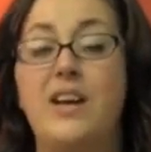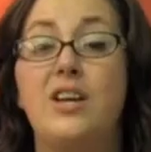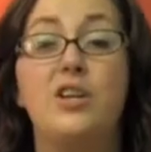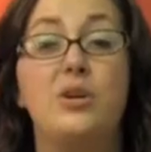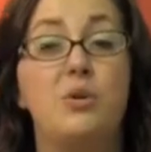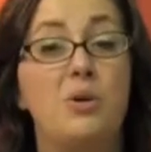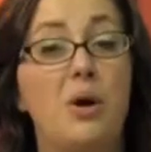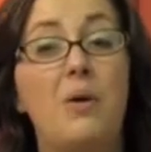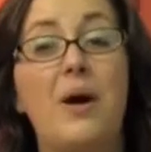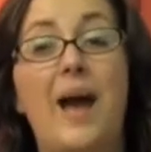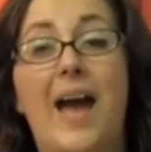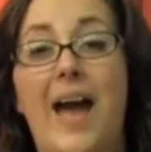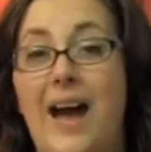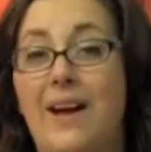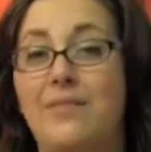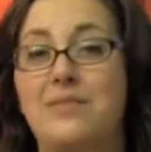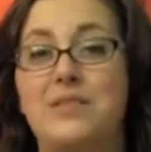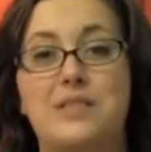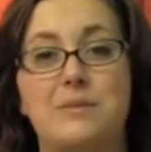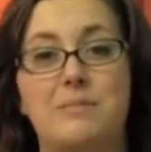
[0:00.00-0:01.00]
You don't
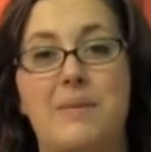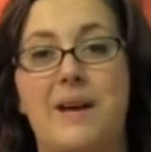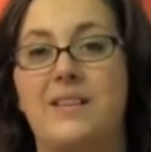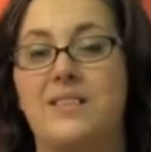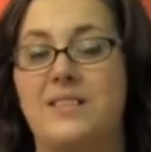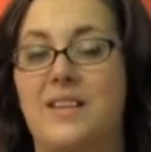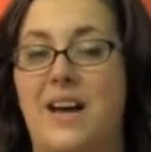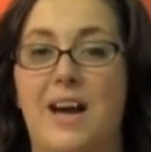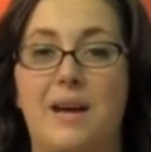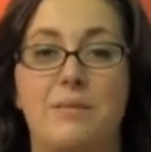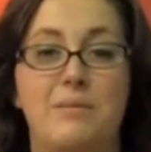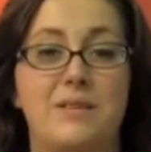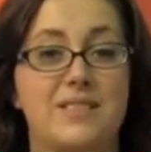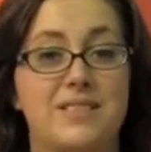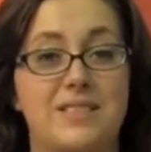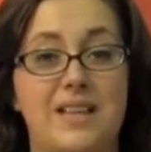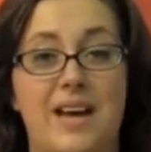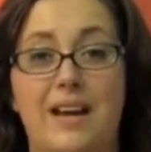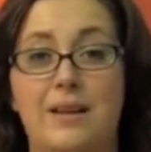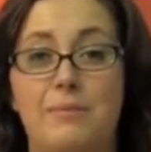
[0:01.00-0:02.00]
have to spend time
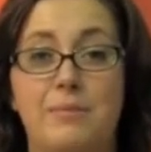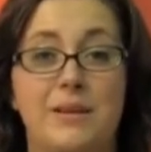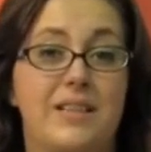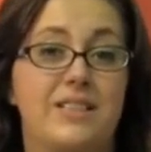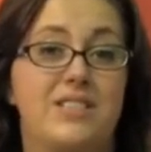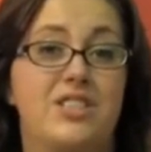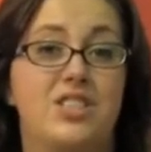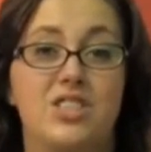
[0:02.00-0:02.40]
inside because